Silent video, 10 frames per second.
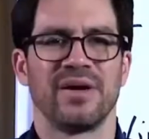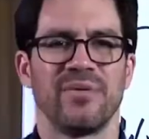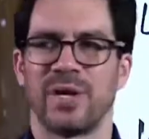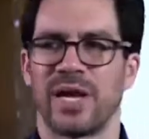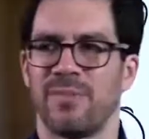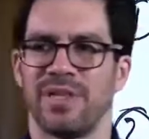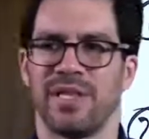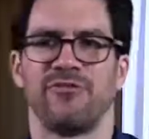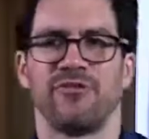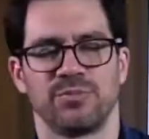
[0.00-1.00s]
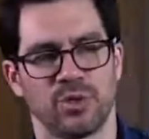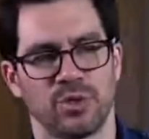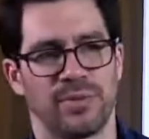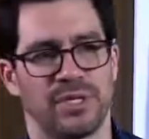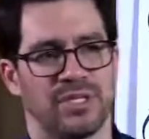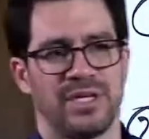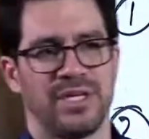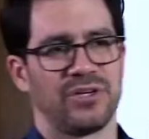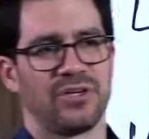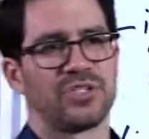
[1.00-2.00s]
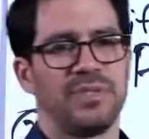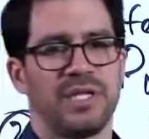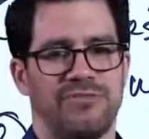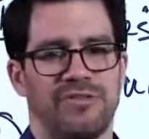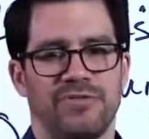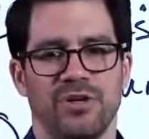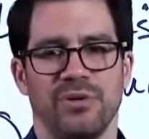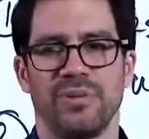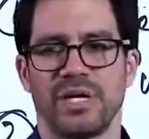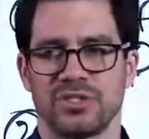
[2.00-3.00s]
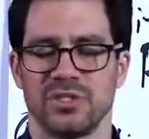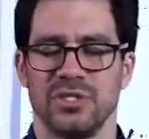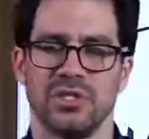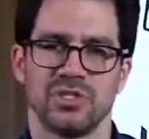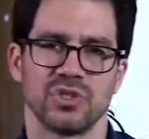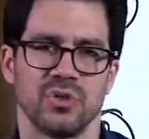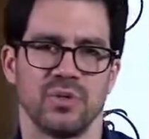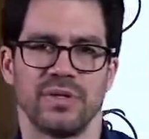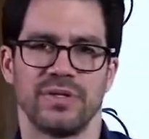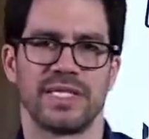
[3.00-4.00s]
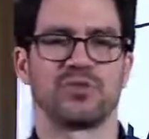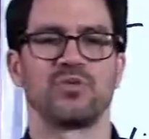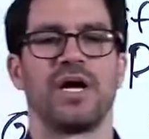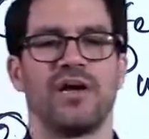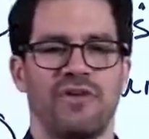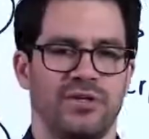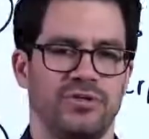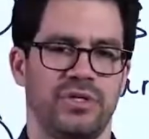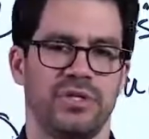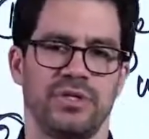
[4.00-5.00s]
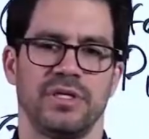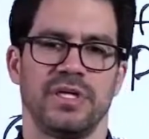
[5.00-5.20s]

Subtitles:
When I bought that first program online, it cost me like $500. So that's why I valued it.